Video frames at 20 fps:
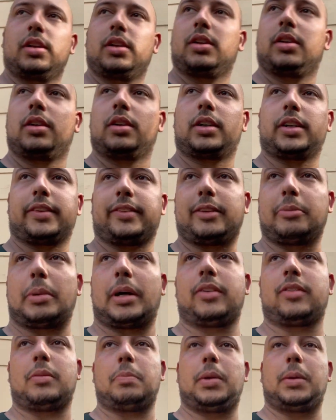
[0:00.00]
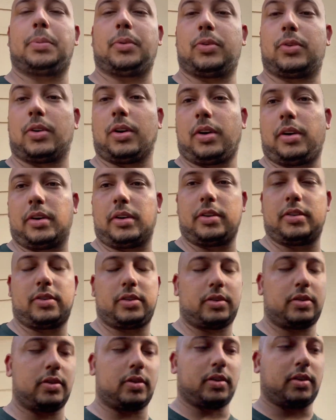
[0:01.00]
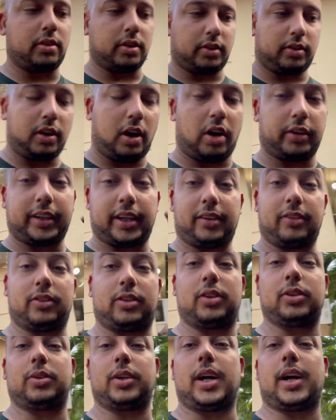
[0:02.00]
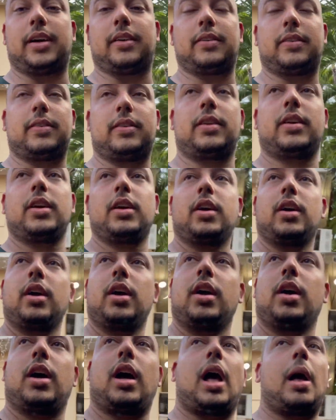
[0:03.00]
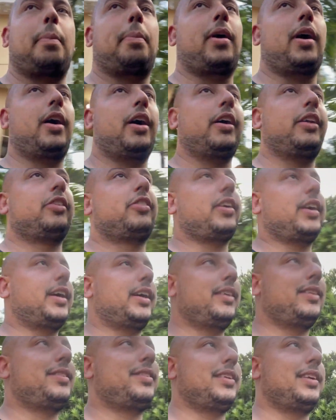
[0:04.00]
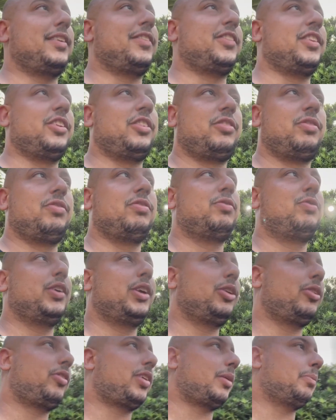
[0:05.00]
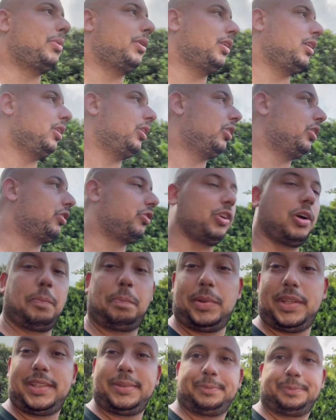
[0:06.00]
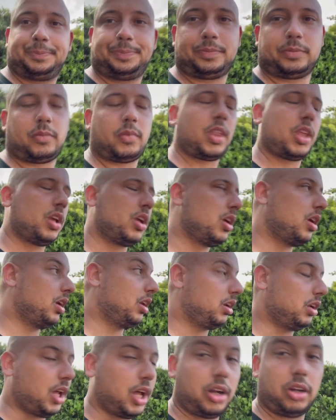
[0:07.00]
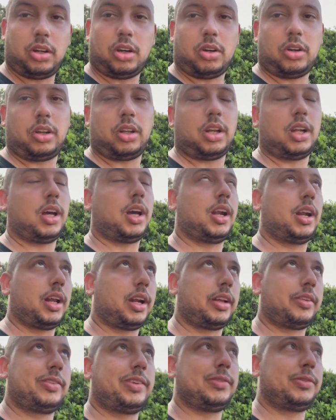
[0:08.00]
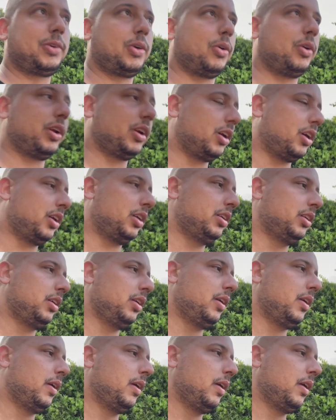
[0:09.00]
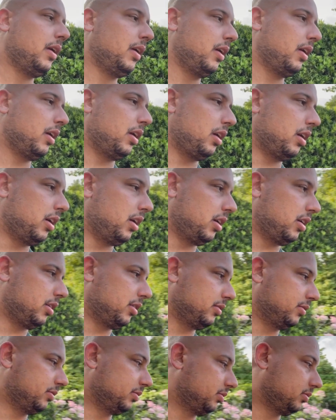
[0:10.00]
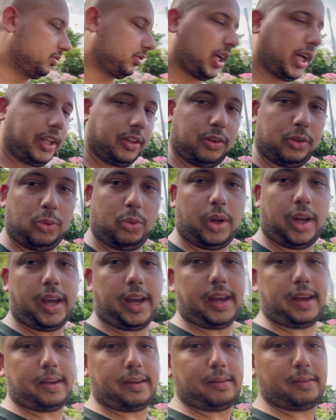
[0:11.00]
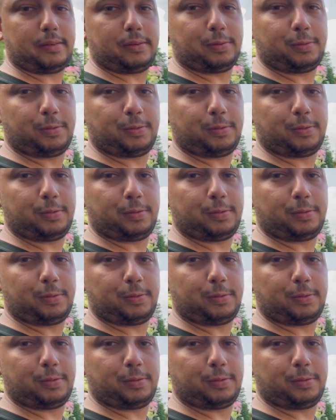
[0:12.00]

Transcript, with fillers: customizing people's cars, so it's all thanks to you guys. I apologize if the videos have been a little jumpy. A lot of stuff going on. I do have